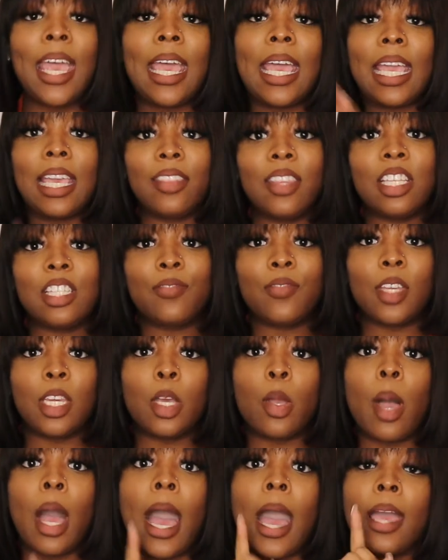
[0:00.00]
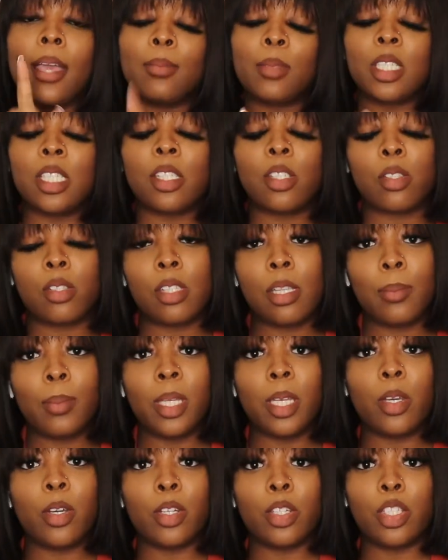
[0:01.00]
In this video, I am just
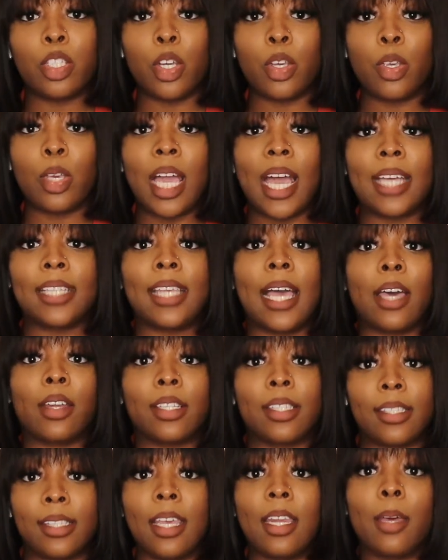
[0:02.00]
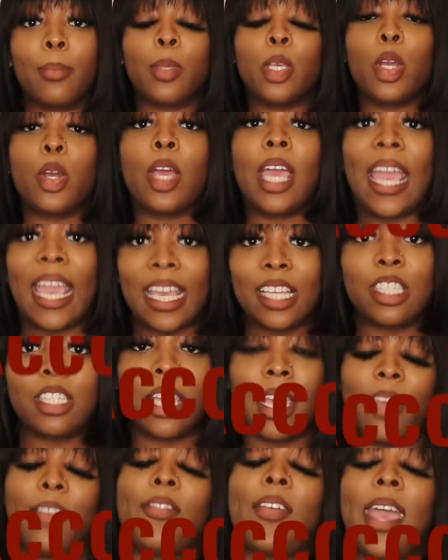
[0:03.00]
simply going to show you guys how to set up your
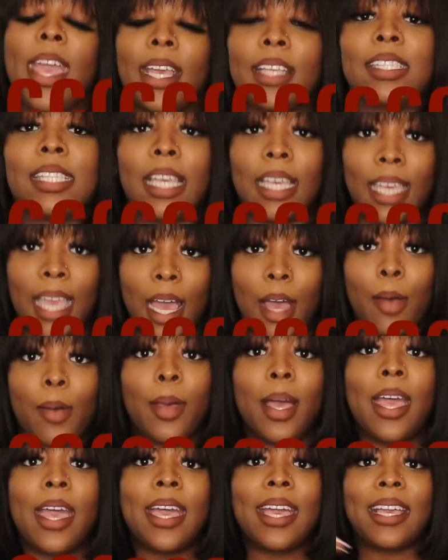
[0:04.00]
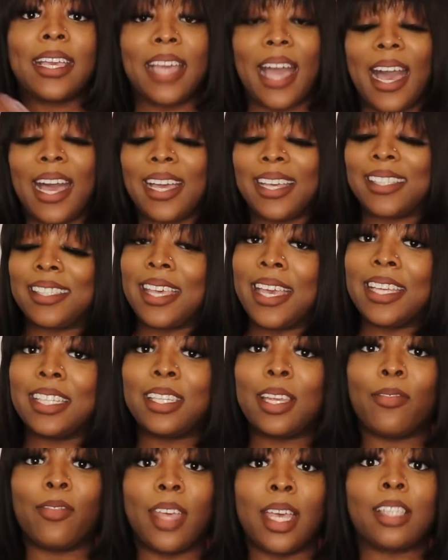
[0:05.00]
HFX account. Guys,
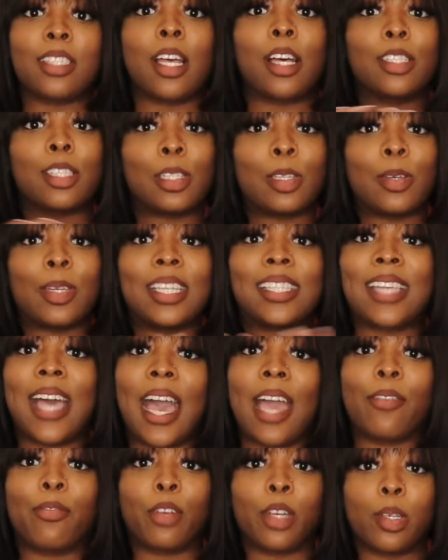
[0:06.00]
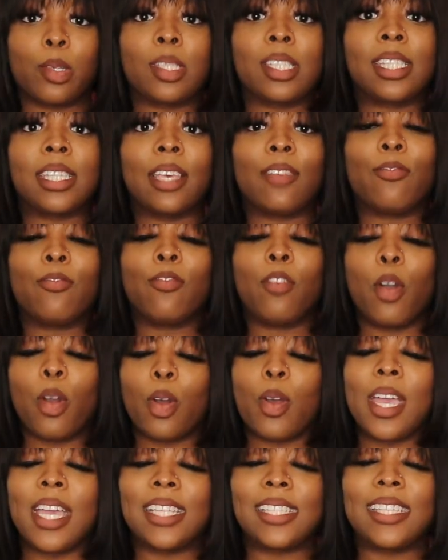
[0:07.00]
HFX, also known as high frequency
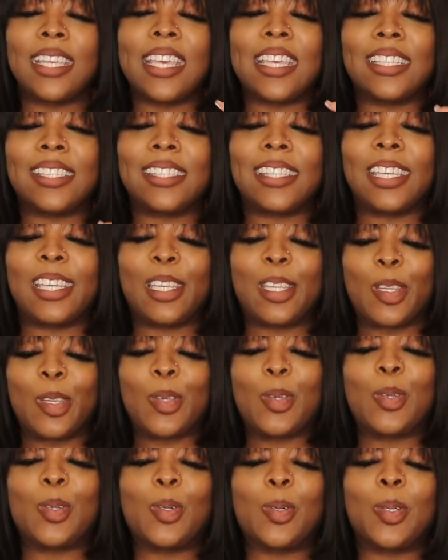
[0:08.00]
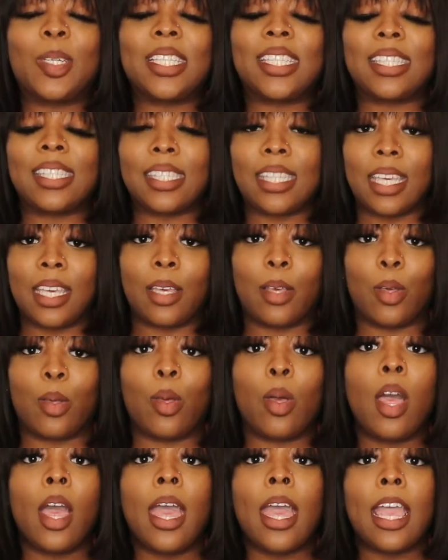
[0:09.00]
Forex, is the new
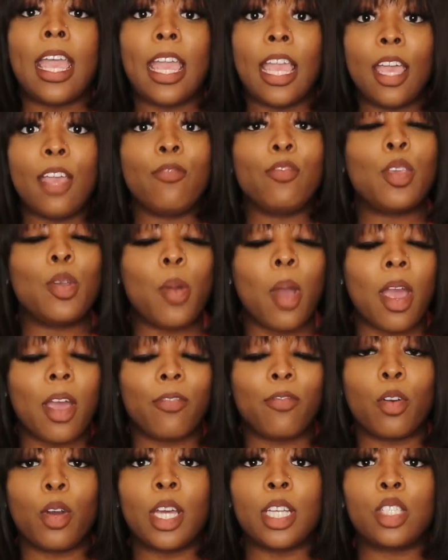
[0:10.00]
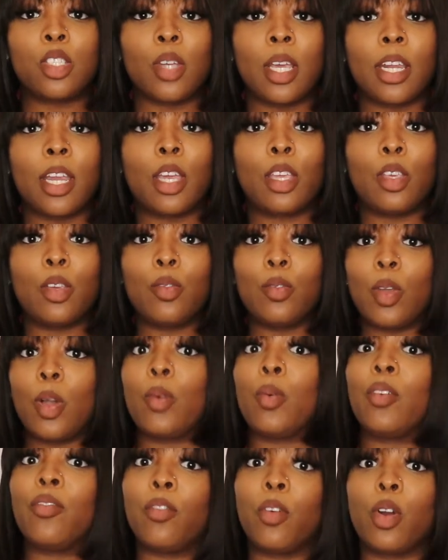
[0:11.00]
deal. If you are a Forex trader and you know
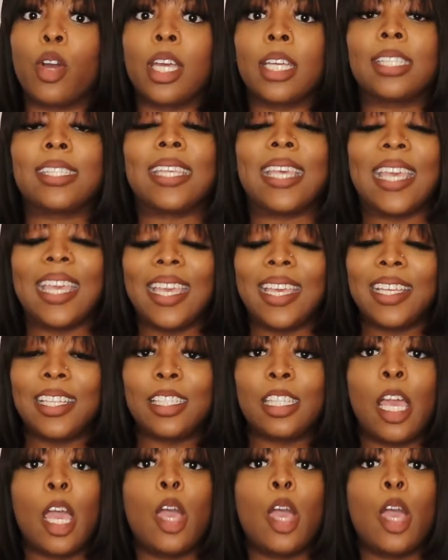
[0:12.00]
what Forex is,